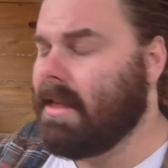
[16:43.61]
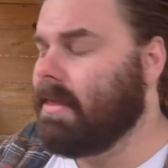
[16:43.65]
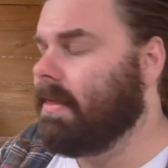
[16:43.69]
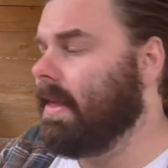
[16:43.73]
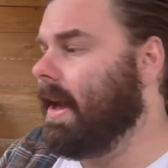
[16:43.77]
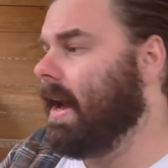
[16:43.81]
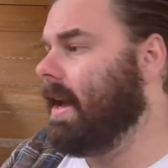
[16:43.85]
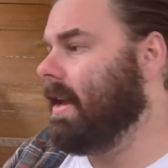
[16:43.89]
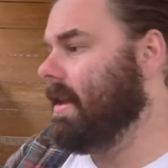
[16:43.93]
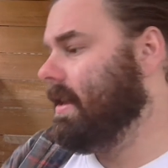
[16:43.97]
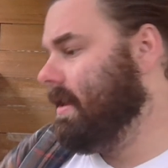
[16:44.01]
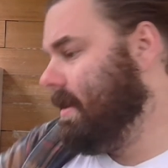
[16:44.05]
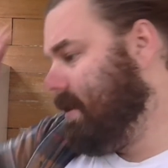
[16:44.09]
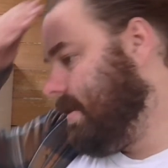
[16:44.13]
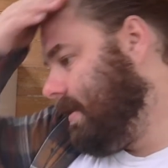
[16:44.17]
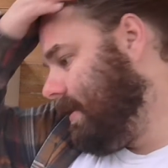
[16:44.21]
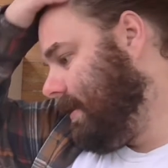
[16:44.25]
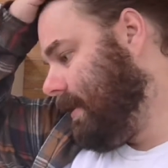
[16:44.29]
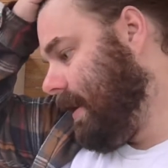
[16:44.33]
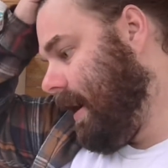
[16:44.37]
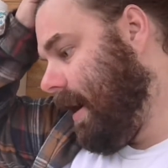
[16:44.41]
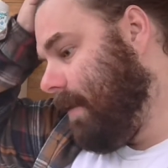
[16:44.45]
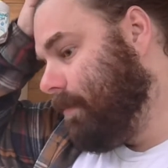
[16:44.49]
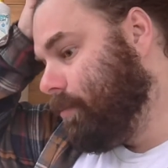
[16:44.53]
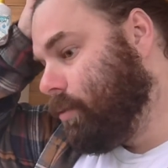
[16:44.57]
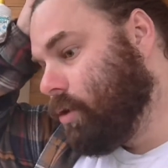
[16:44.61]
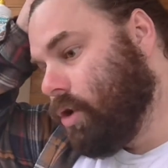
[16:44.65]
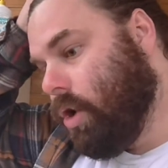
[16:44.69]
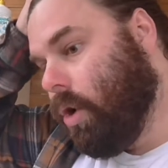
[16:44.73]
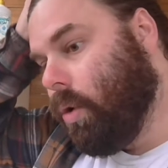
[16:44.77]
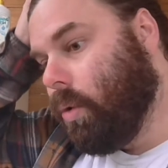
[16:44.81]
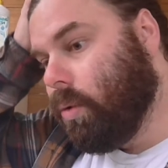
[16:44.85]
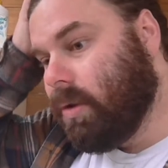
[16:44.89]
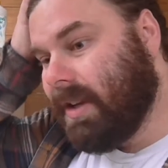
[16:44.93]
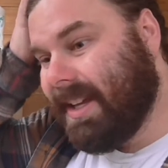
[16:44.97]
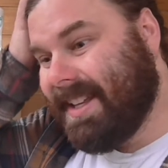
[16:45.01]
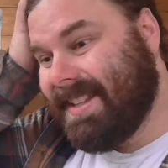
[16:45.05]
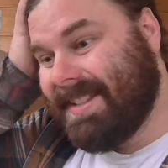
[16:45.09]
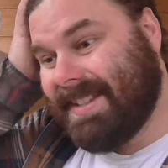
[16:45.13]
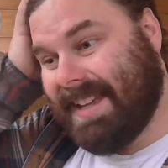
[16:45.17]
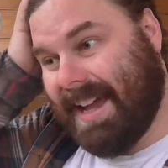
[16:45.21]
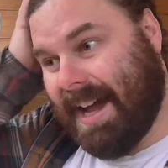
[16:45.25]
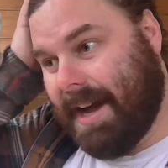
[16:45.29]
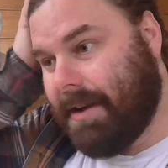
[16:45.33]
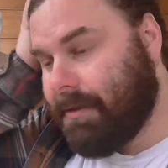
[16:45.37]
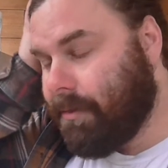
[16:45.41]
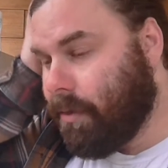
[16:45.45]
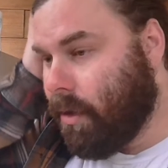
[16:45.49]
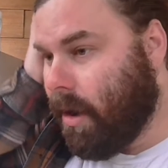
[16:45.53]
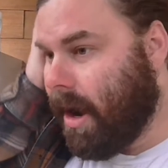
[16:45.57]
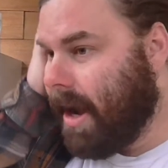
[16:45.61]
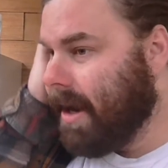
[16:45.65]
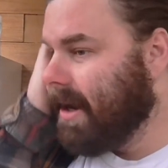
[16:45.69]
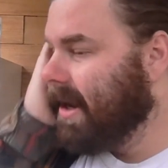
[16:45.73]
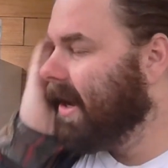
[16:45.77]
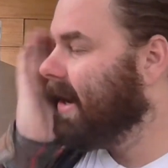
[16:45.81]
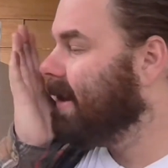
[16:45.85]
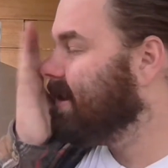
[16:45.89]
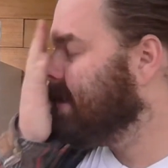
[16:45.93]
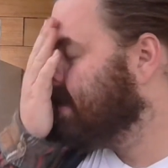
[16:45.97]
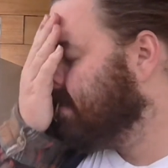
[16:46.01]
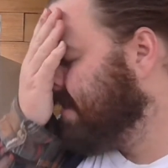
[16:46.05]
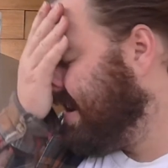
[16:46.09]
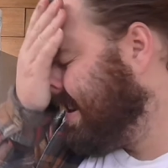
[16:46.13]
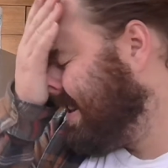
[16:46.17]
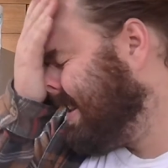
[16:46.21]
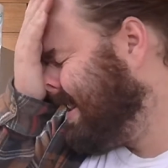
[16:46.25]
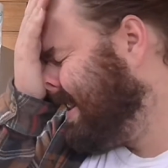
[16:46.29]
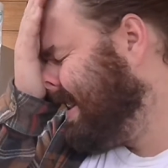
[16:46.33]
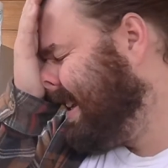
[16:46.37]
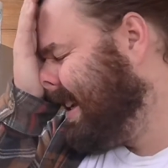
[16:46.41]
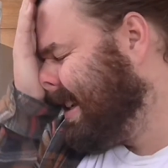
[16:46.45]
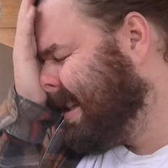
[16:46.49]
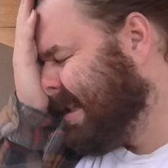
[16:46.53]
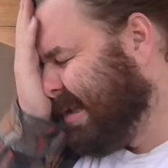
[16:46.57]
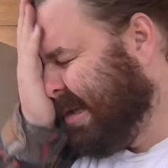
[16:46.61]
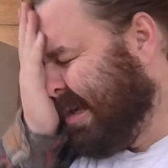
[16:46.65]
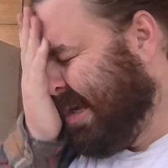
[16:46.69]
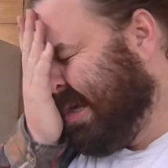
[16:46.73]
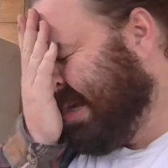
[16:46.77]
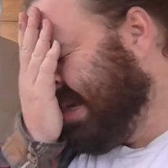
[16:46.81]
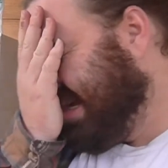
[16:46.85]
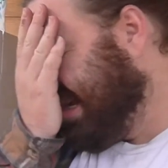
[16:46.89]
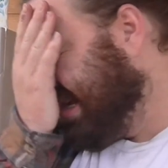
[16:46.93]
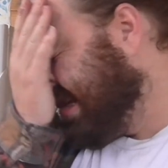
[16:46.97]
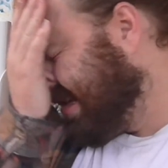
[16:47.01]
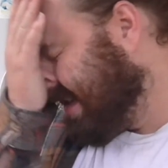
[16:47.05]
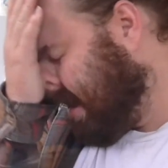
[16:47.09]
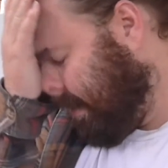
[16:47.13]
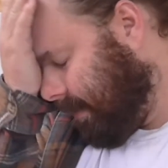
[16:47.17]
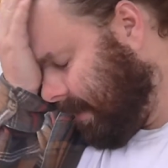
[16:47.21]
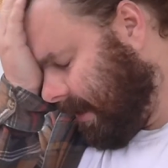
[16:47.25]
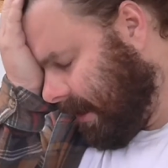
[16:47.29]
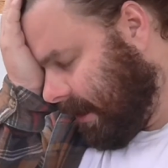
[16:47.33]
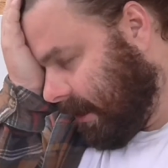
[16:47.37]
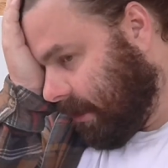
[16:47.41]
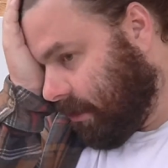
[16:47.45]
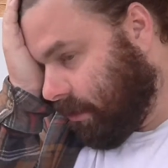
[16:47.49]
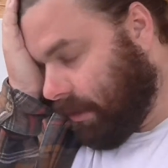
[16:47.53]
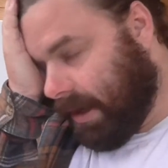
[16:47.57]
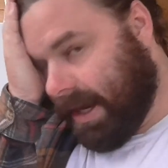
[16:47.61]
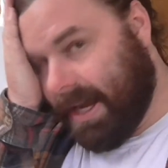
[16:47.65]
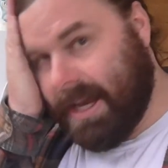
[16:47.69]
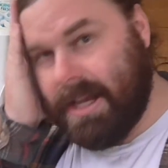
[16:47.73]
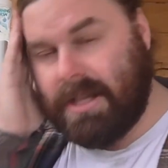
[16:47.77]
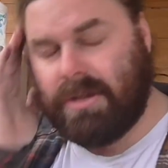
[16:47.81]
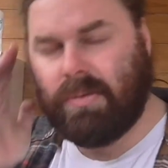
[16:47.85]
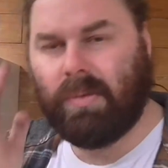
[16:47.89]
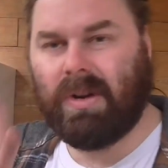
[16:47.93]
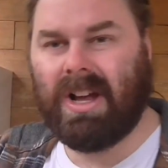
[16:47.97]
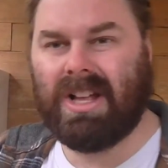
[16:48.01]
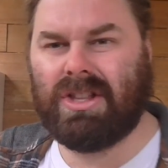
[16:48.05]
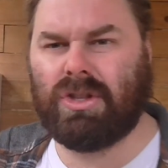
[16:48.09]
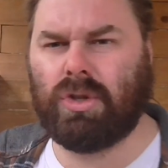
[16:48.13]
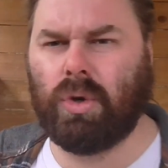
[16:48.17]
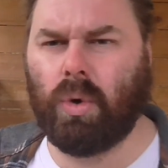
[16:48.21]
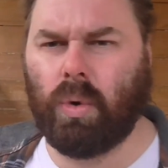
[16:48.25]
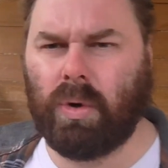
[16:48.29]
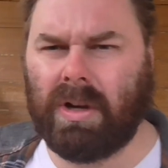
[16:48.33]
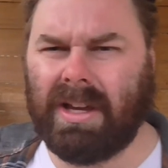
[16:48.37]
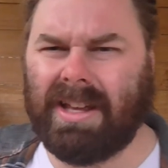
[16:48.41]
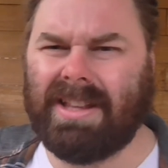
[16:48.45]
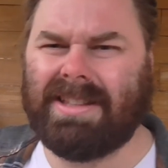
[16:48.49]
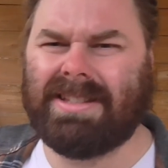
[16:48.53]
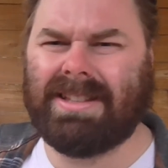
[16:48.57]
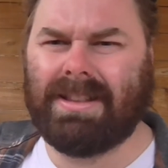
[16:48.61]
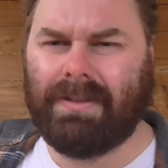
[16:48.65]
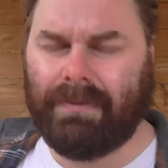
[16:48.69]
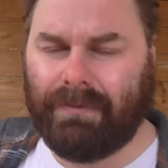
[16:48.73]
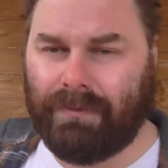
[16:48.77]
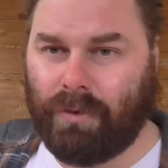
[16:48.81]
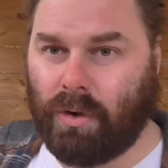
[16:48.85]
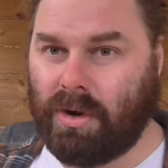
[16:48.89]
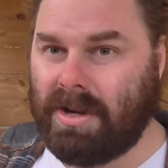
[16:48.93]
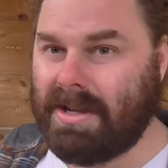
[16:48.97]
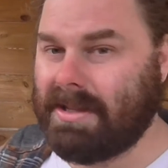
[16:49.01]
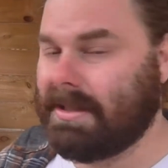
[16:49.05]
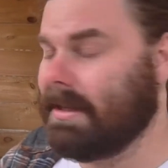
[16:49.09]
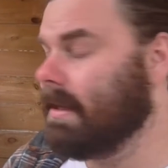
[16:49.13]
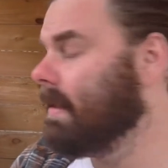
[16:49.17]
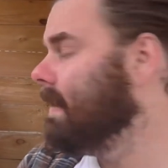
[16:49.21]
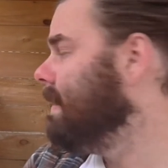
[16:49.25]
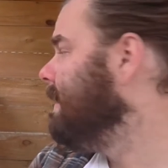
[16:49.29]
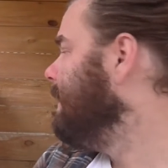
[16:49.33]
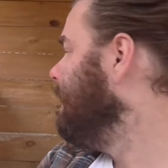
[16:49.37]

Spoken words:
That is cooling down right now. It's about 60 something degrees when I took it. It's in the freezer.